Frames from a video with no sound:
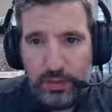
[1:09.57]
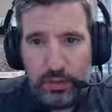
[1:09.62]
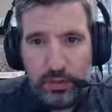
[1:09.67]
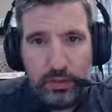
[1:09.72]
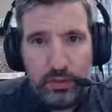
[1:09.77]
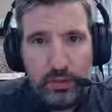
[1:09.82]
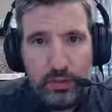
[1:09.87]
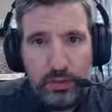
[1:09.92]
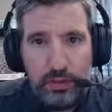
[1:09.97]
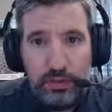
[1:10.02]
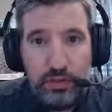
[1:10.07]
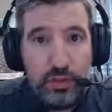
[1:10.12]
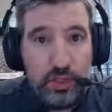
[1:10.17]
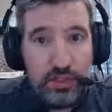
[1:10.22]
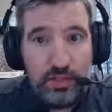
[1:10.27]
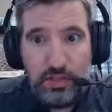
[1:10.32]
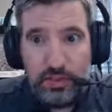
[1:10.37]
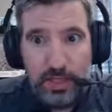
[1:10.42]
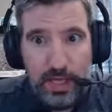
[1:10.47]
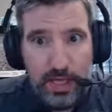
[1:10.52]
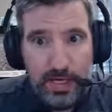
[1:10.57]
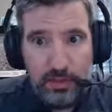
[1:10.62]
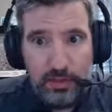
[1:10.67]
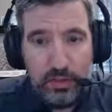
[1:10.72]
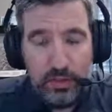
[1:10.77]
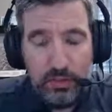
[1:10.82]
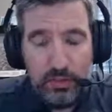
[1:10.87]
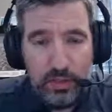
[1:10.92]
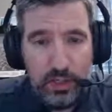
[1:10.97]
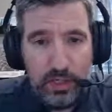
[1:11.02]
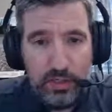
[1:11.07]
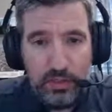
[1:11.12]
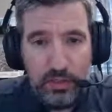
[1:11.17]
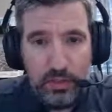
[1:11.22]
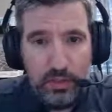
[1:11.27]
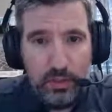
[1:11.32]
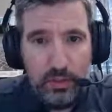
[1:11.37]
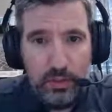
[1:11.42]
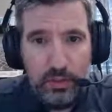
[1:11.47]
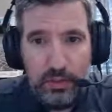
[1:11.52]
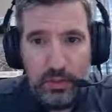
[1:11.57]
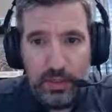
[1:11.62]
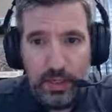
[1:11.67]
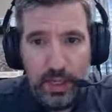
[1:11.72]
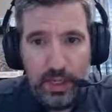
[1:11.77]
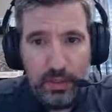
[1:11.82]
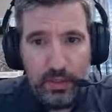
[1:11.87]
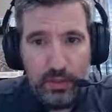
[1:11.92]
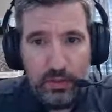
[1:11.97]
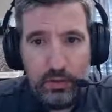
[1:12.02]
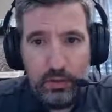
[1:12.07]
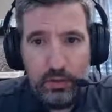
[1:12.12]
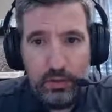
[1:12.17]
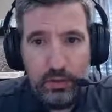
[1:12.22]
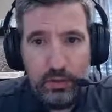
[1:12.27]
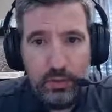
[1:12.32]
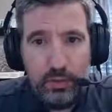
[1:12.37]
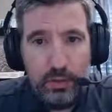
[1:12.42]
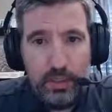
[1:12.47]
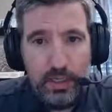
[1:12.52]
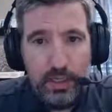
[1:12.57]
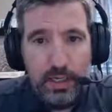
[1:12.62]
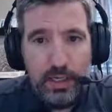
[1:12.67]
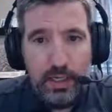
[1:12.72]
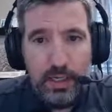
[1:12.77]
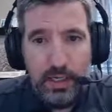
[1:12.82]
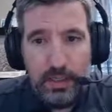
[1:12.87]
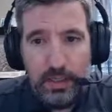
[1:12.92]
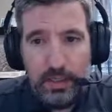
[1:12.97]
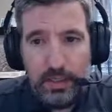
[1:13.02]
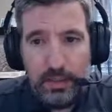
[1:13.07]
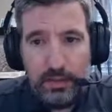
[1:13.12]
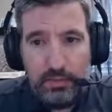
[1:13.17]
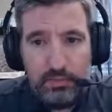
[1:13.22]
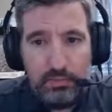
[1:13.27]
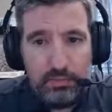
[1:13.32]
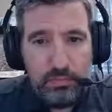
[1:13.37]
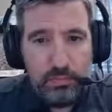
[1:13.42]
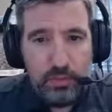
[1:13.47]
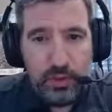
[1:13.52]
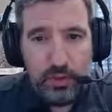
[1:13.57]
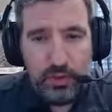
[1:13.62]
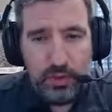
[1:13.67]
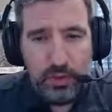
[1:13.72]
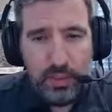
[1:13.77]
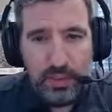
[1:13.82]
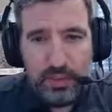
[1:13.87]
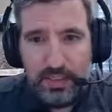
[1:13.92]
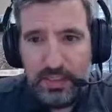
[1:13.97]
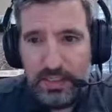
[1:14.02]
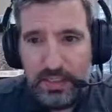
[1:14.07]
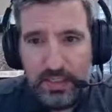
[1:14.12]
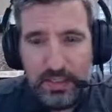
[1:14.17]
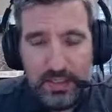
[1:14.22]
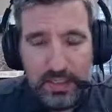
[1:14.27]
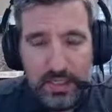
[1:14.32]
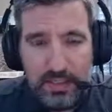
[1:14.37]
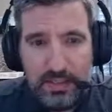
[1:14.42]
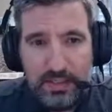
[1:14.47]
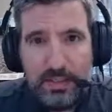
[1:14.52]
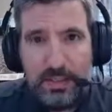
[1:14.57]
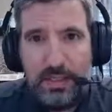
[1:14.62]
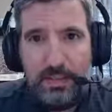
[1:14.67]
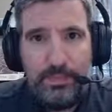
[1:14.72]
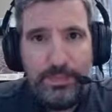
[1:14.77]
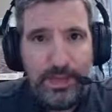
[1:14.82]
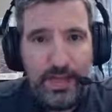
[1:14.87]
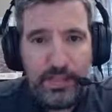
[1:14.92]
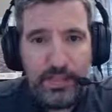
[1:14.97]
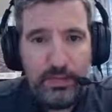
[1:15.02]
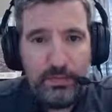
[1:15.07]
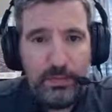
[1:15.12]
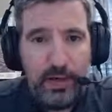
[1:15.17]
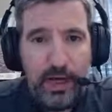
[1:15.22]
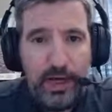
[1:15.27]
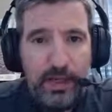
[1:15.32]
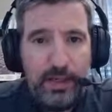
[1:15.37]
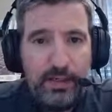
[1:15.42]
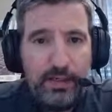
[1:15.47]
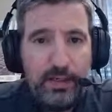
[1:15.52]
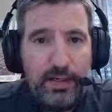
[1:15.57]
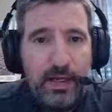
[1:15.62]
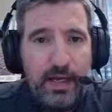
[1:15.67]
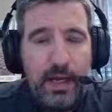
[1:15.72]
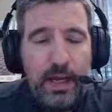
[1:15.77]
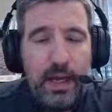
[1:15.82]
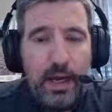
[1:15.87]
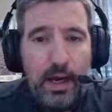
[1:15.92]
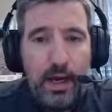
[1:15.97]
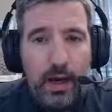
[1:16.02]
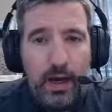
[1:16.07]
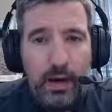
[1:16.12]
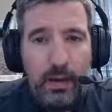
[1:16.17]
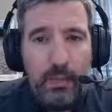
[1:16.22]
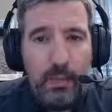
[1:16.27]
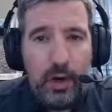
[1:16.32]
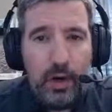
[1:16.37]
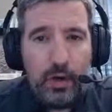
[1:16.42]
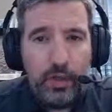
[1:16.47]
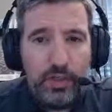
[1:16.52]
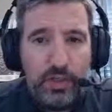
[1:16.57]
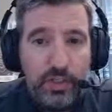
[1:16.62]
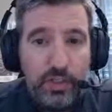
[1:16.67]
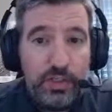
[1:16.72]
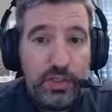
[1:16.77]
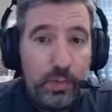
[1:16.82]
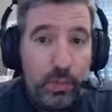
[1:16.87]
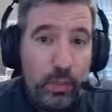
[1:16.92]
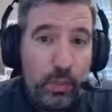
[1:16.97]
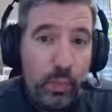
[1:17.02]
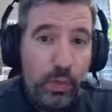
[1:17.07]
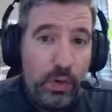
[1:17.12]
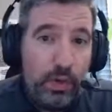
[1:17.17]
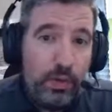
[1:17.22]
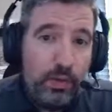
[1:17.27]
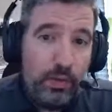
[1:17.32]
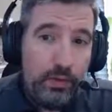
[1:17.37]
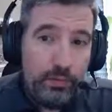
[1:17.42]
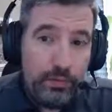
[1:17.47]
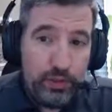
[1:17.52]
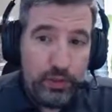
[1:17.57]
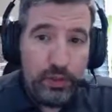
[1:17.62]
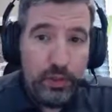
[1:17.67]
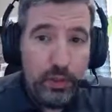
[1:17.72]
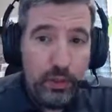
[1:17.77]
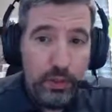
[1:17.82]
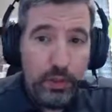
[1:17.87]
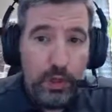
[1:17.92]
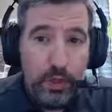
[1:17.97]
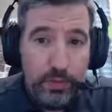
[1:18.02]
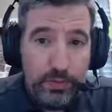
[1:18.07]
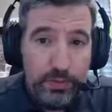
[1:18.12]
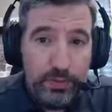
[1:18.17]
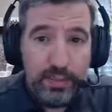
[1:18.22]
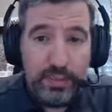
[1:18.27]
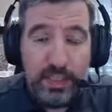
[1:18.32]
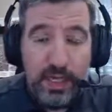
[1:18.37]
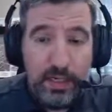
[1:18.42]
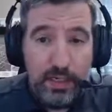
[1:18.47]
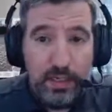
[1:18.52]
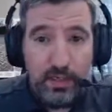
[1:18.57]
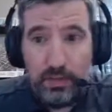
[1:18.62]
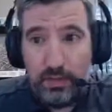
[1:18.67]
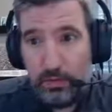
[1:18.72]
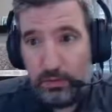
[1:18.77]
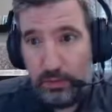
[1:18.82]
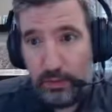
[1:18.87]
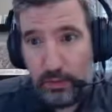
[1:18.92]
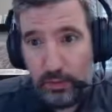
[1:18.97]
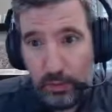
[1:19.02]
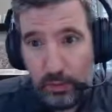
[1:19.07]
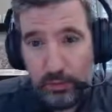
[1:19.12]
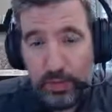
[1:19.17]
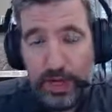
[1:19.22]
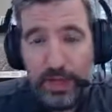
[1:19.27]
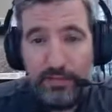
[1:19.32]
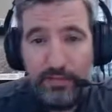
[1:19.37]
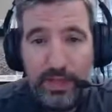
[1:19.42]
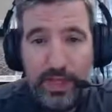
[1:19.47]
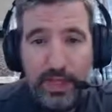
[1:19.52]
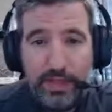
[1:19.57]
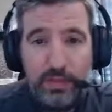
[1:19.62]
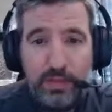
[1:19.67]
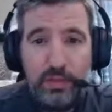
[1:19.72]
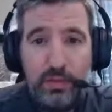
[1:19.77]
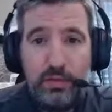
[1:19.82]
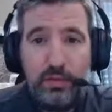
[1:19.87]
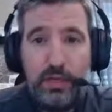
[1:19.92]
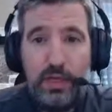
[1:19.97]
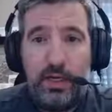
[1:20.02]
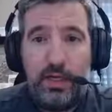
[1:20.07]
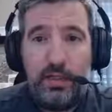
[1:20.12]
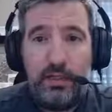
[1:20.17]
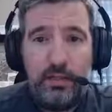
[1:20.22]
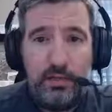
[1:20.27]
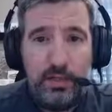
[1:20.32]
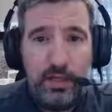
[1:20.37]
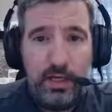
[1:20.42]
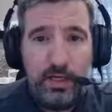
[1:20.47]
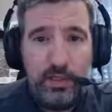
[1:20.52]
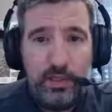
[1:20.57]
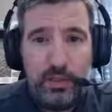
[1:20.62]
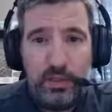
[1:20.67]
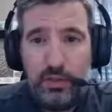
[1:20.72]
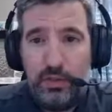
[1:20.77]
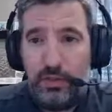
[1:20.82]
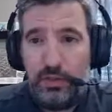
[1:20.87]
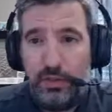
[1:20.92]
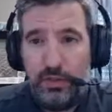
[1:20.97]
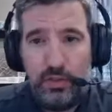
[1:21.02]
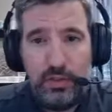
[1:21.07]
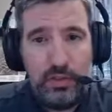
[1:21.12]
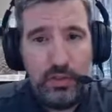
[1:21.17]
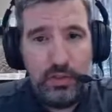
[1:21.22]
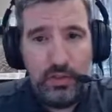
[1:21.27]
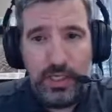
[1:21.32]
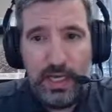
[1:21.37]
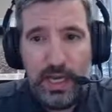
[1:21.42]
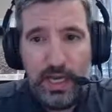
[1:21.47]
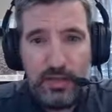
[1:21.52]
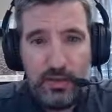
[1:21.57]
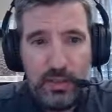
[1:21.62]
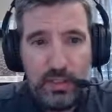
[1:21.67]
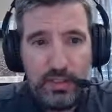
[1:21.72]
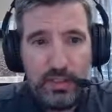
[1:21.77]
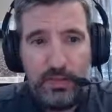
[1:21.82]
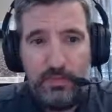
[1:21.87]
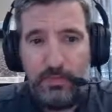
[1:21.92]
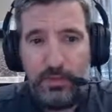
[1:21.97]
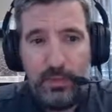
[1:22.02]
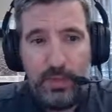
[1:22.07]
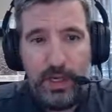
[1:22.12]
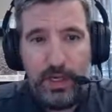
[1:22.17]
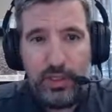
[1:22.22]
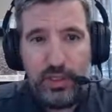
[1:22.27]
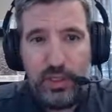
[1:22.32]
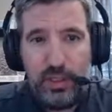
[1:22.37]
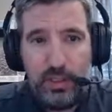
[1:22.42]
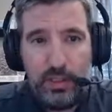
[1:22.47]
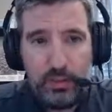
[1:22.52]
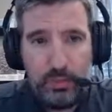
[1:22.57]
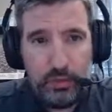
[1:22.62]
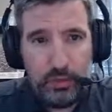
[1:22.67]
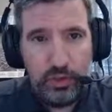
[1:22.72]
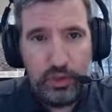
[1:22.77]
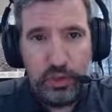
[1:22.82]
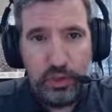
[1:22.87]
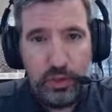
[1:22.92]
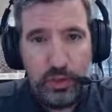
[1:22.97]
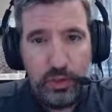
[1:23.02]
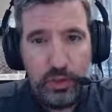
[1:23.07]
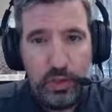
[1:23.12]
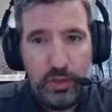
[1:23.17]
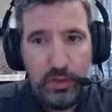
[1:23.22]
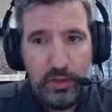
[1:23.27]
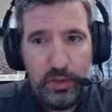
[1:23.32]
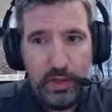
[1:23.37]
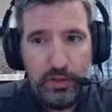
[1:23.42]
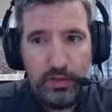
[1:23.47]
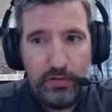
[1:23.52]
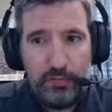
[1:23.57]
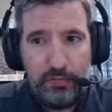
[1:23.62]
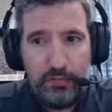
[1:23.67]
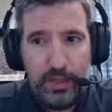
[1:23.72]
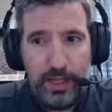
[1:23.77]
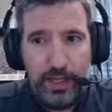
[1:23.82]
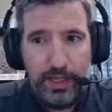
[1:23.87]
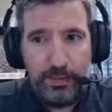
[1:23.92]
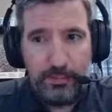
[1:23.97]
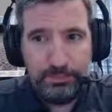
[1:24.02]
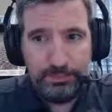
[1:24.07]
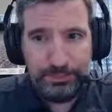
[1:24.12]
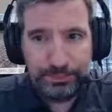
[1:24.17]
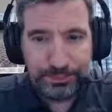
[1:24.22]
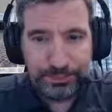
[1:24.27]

to include just latitude and longitude and not include street, city, state, and zip, that's fine. Our system will geocode this data, so if you don't have latitude and longitude, just use the address information and it will geocode it on the fly.